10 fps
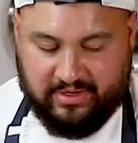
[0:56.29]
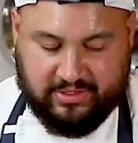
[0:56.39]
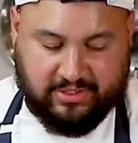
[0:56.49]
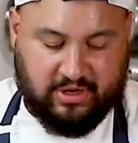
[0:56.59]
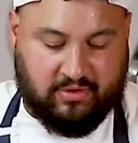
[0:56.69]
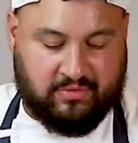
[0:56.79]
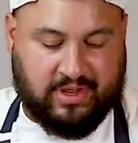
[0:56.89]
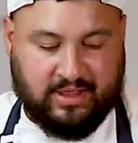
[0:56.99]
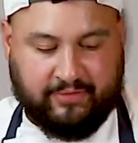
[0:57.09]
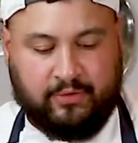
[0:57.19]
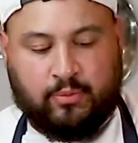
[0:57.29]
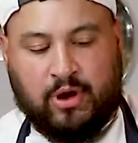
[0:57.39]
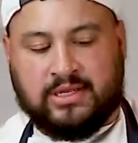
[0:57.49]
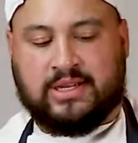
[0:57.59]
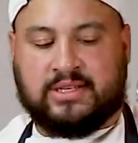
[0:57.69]
So got the food
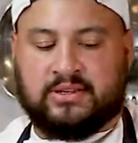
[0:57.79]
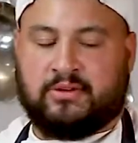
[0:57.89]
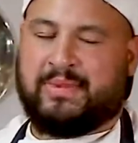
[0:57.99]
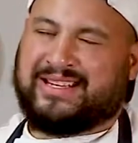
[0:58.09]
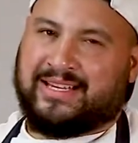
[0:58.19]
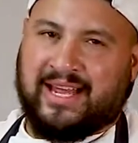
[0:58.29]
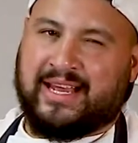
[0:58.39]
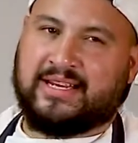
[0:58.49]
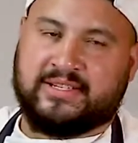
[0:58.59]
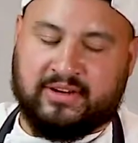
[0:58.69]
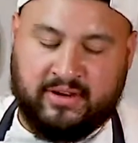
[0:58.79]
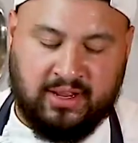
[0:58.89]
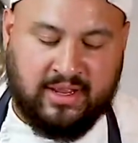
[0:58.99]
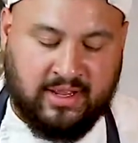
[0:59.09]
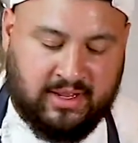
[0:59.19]
processor. Makes it a lot easier
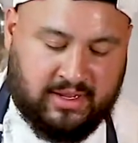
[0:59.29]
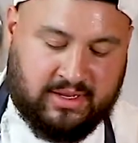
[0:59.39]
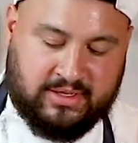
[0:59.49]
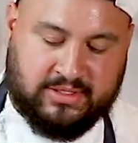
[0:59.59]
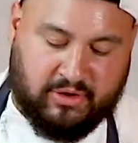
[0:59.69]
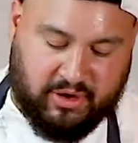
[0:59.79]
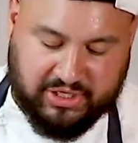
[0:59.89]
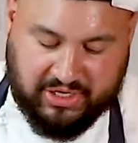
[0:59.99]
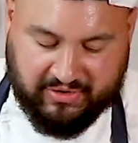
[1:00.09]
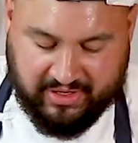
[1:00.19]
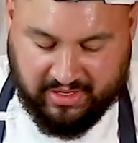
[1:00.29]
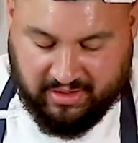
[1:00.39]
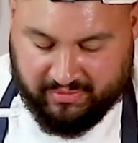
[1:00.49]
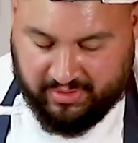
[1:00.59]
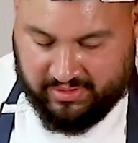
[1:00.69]
to crush everything
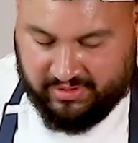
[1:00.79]
up.